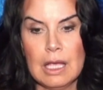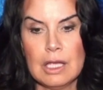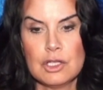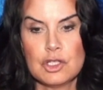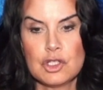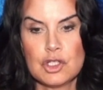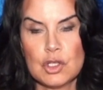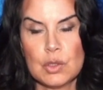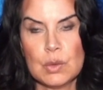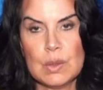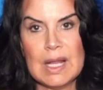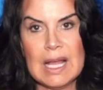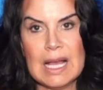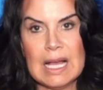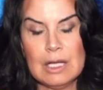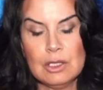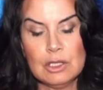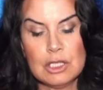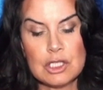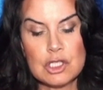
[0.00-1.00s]
So
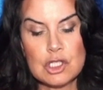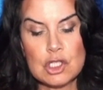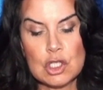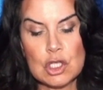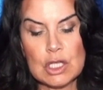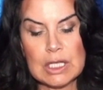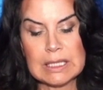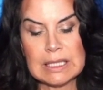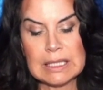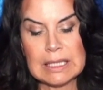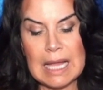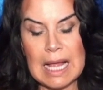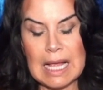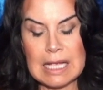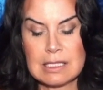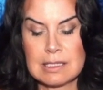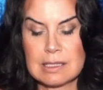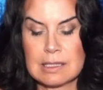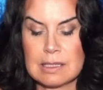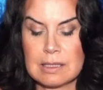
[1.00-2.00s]
now let's look at the
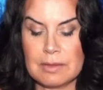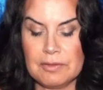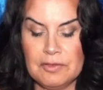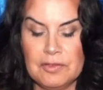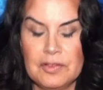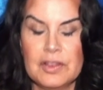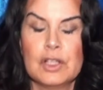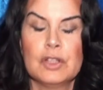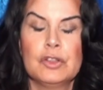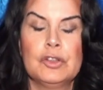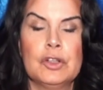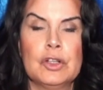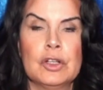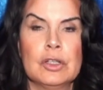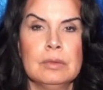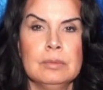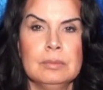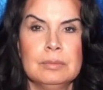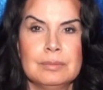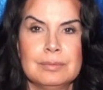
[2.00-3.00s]
last
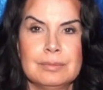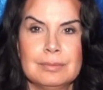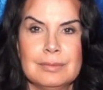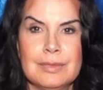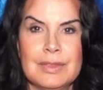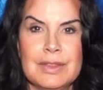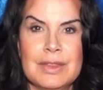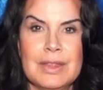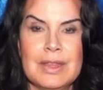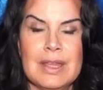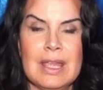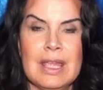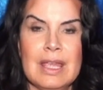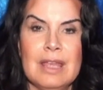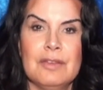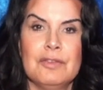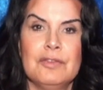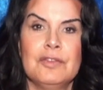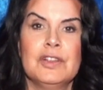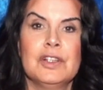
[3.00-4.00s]
filter, the
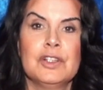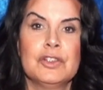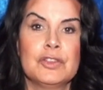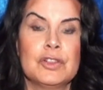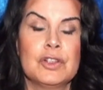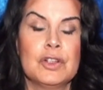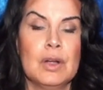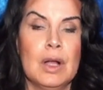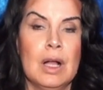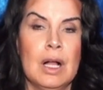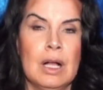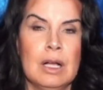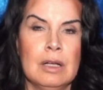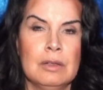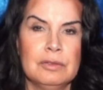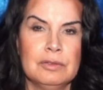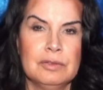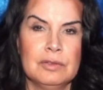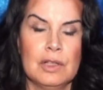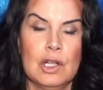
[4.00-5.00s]
filter
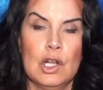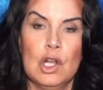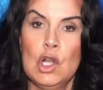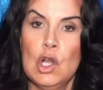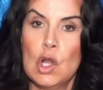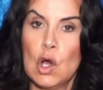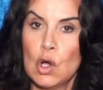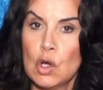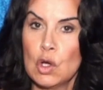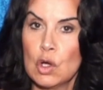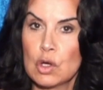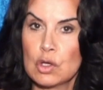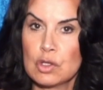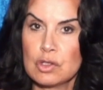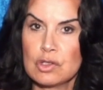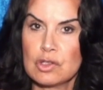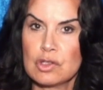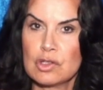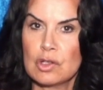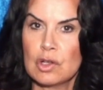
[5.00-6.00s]
of
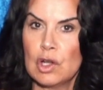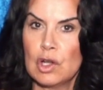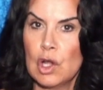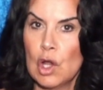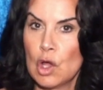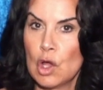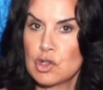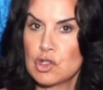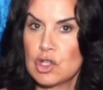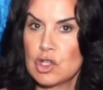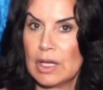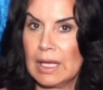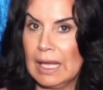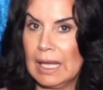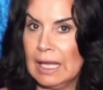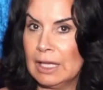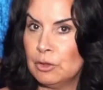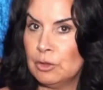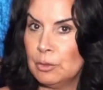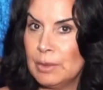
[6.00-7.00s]
logos, logic
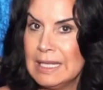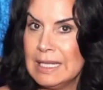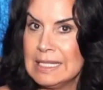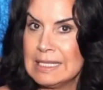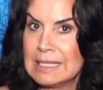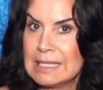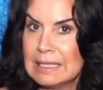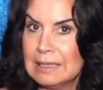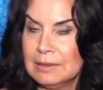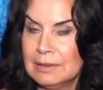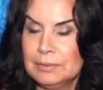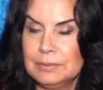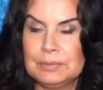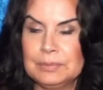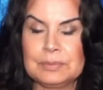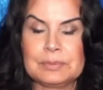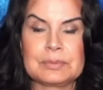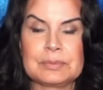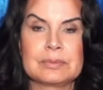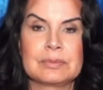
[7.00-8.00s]
and reason.
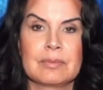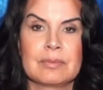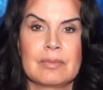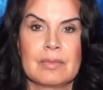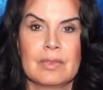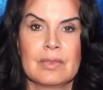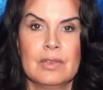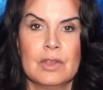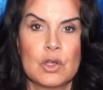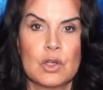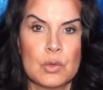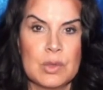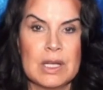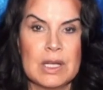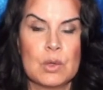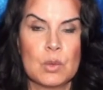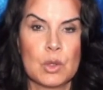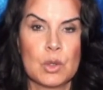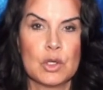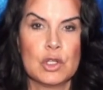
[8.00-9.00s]
The
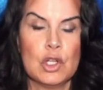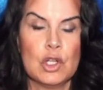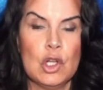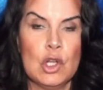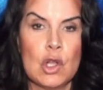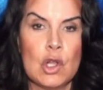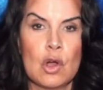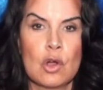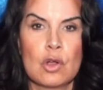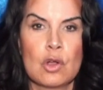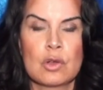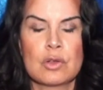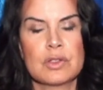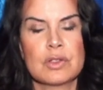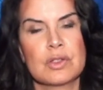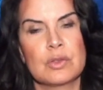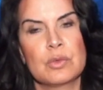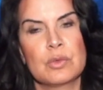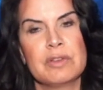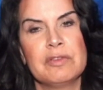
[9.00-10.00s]
Greek word
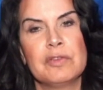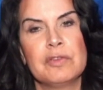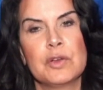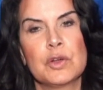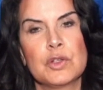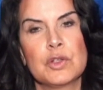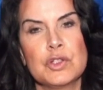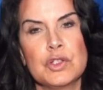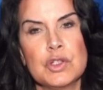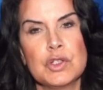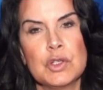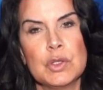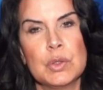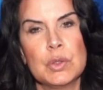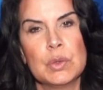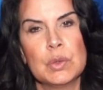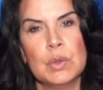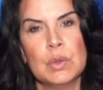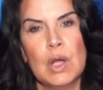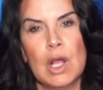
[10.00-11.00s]
logos refers
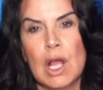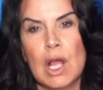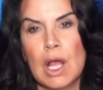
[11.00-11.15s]
to